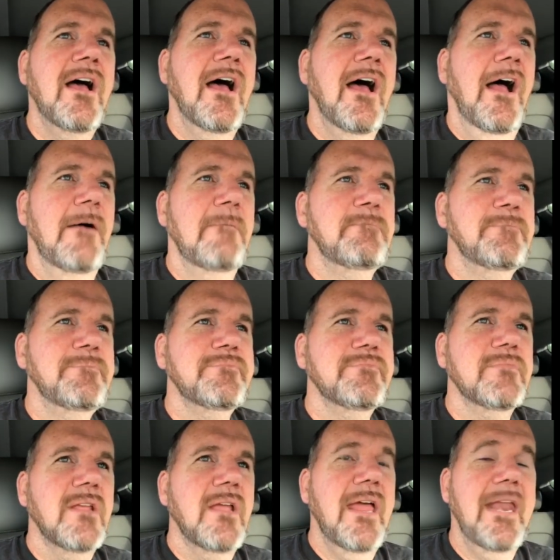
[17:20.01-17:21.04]
Um,
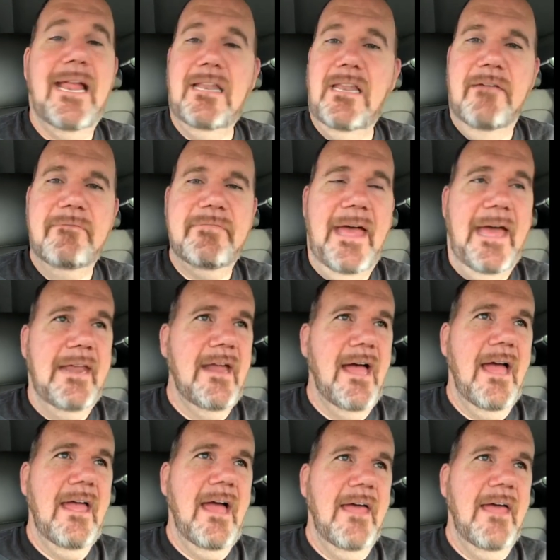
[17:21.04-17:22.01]
and I love that. I,